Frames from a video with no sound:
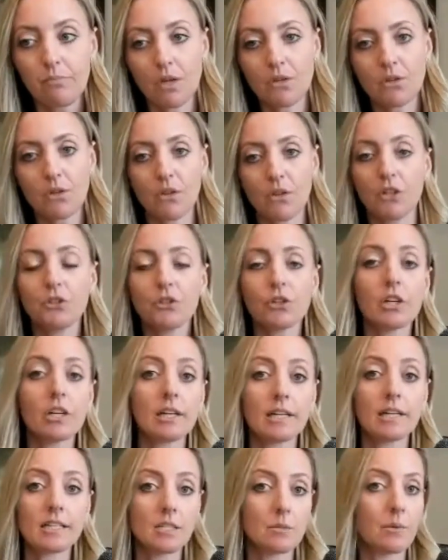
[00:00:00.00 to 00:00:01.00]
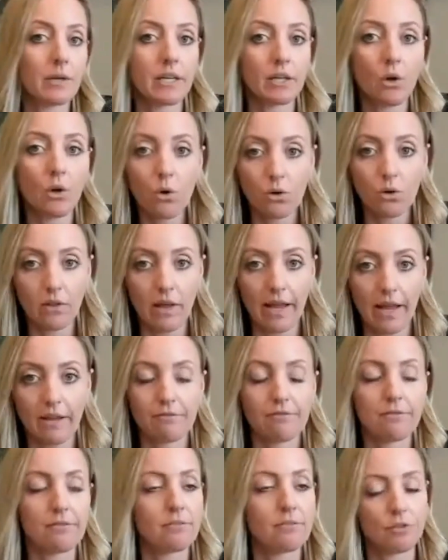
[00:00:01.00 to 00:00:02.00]
So then you're going to explain whole life.
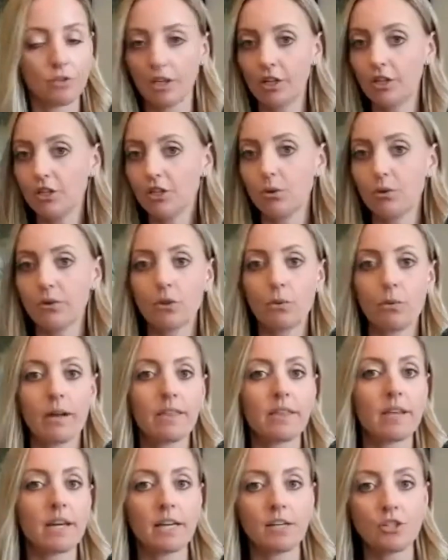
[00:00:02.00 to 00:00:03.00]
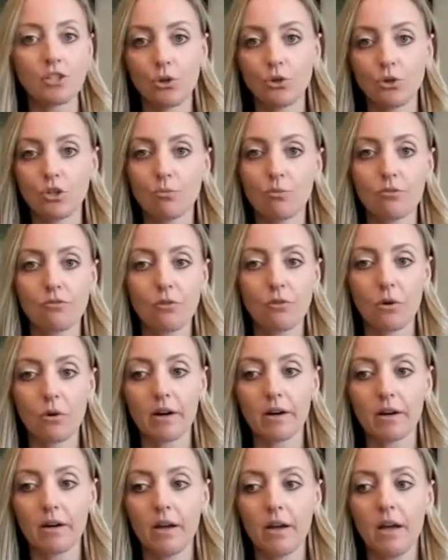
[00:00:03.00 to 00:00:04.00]
You're going to do it the way that I showed you
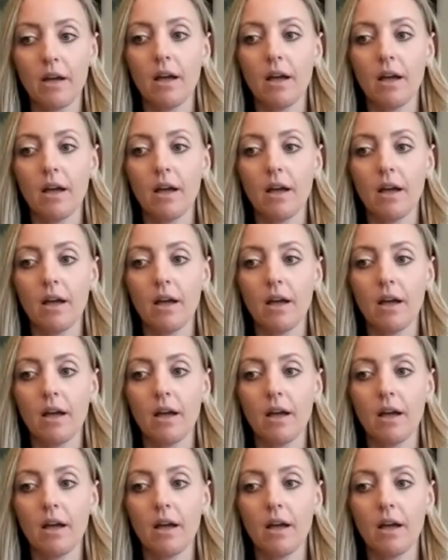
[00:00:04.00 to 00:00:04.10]
before.